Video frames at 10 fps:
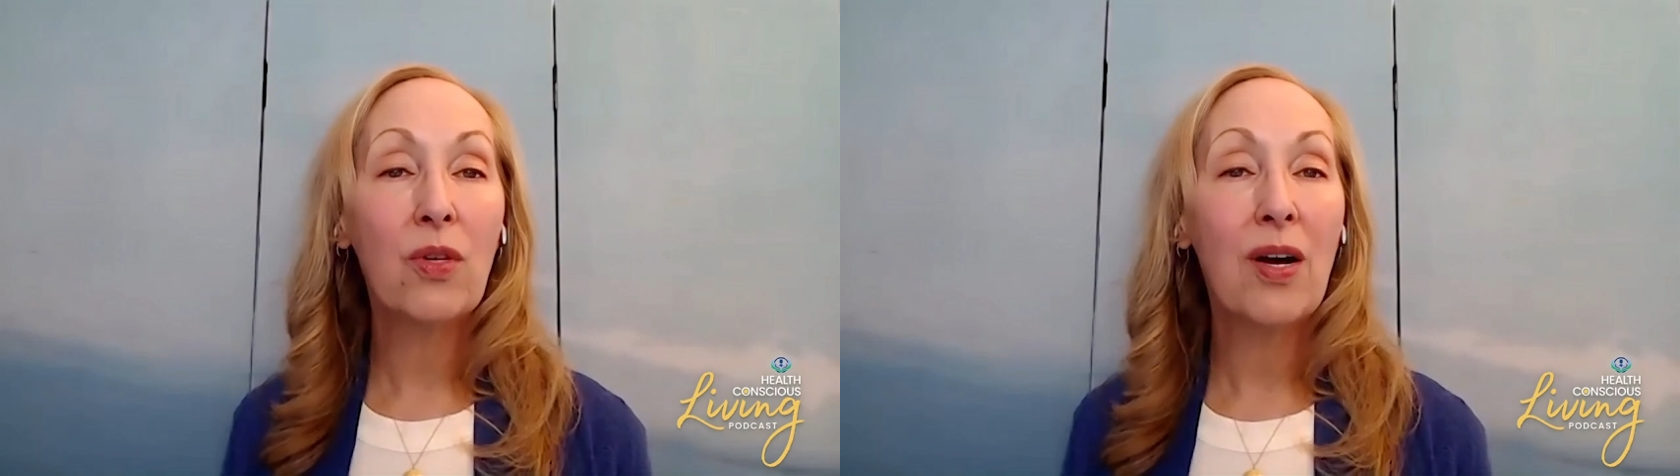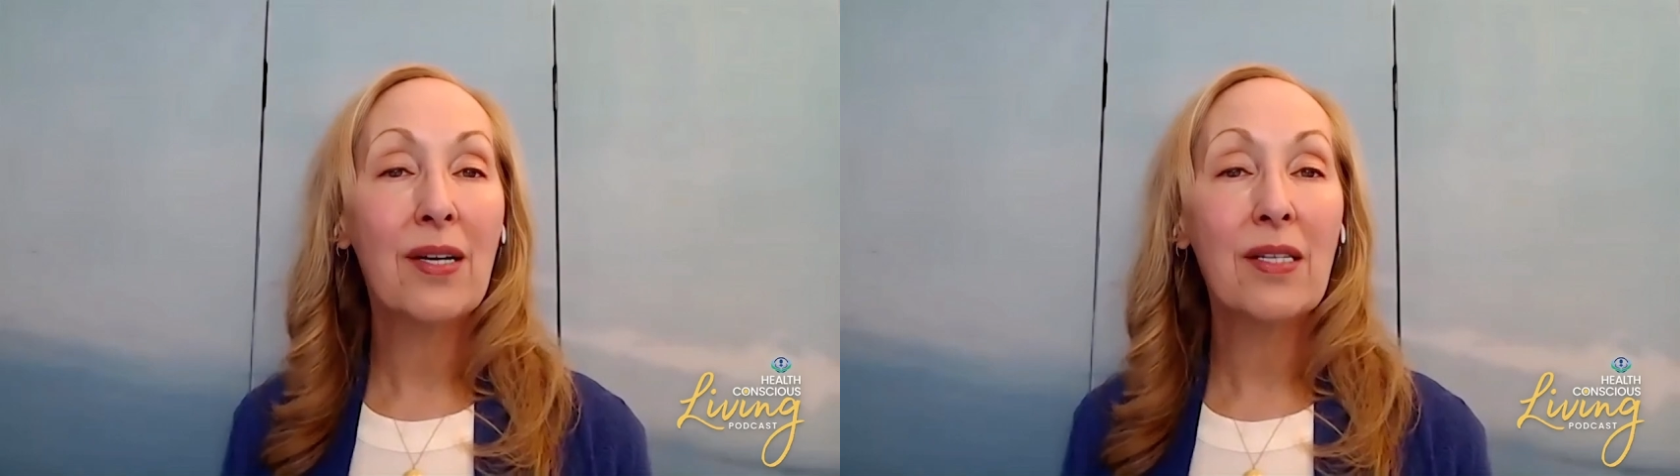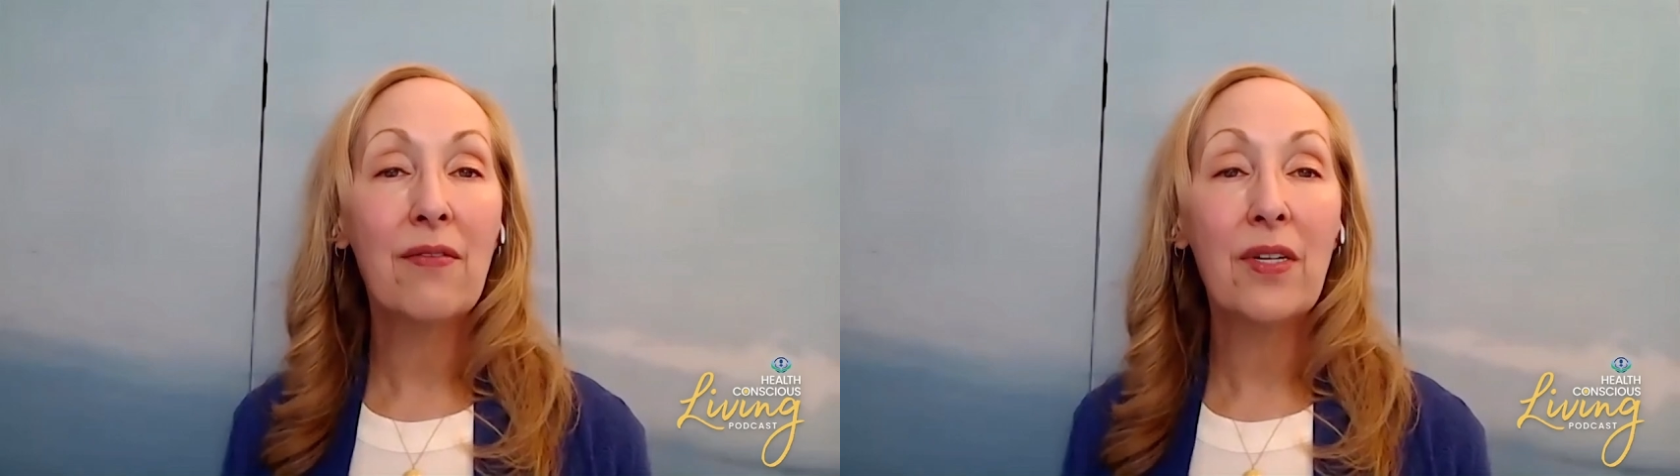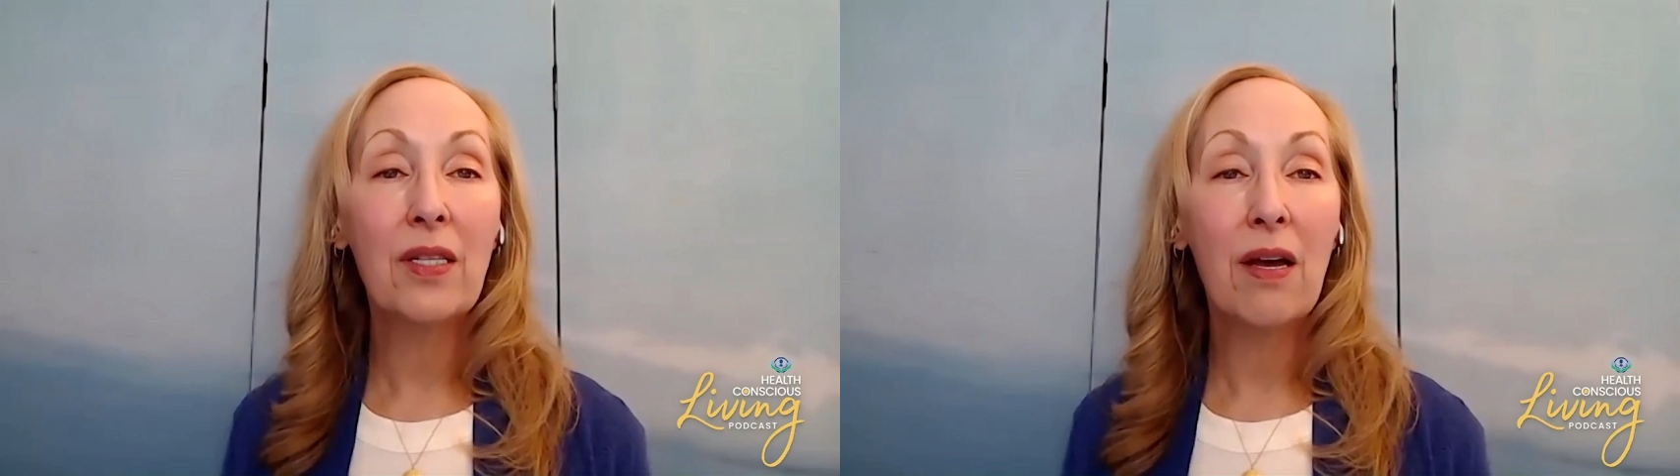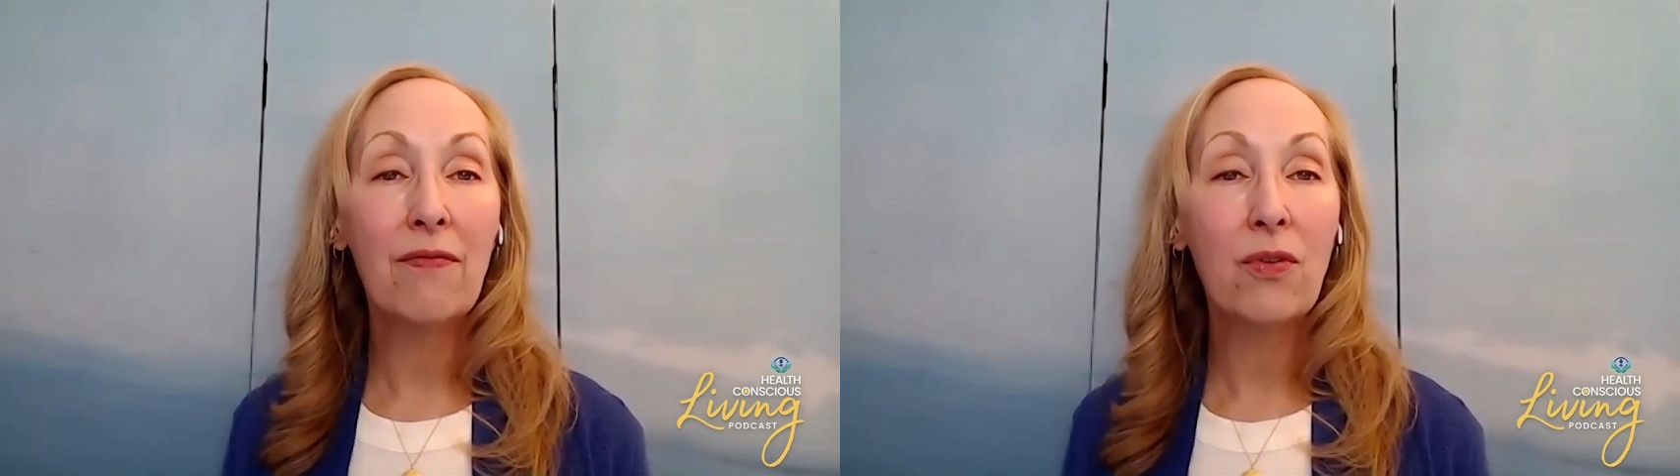loss of a
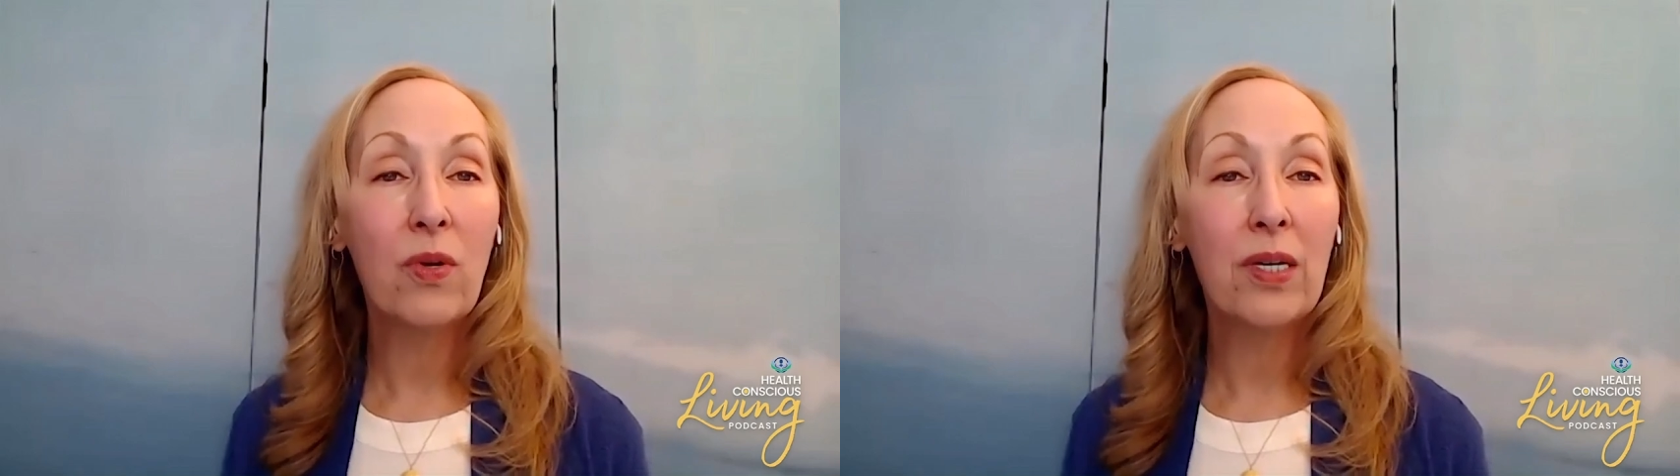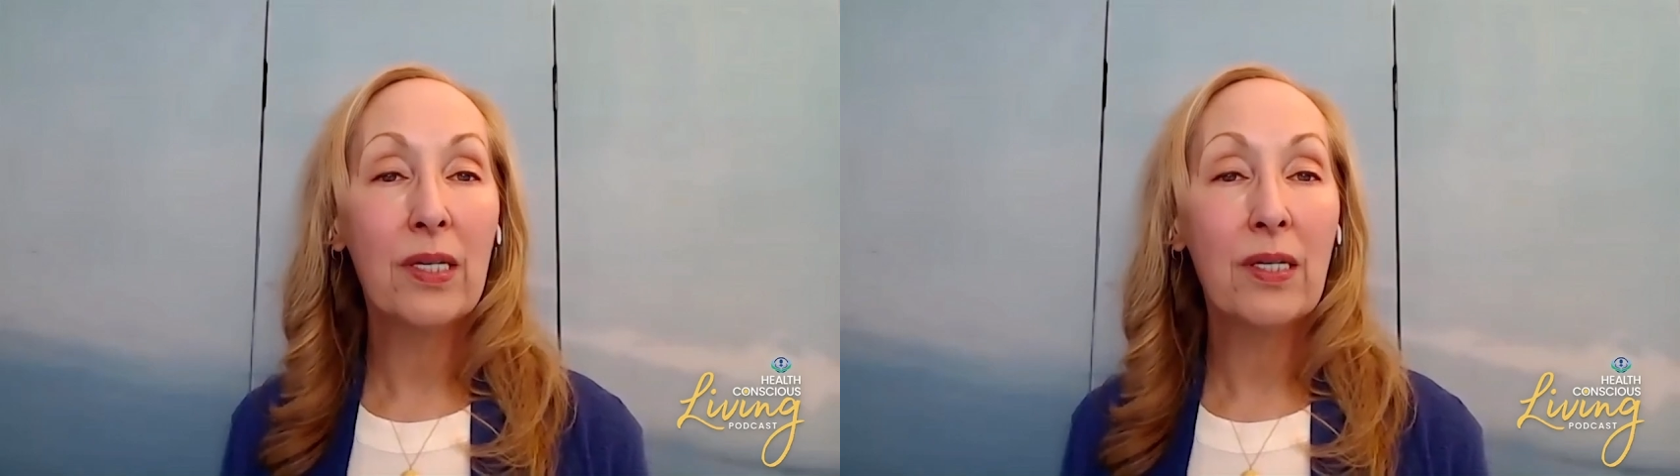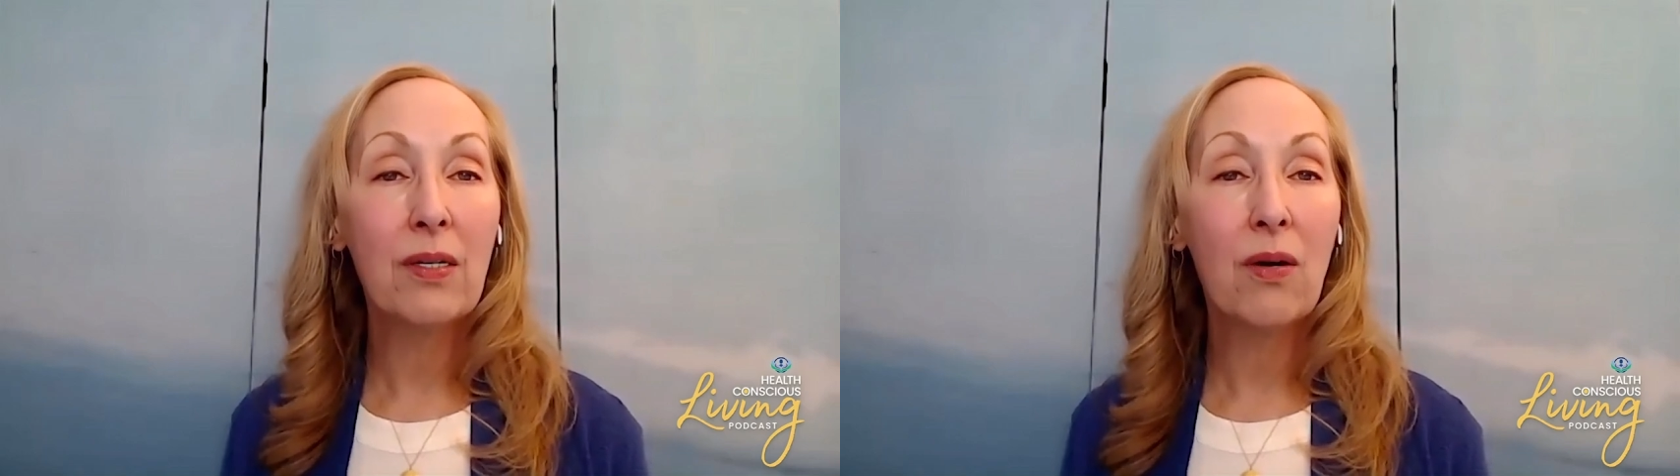loved one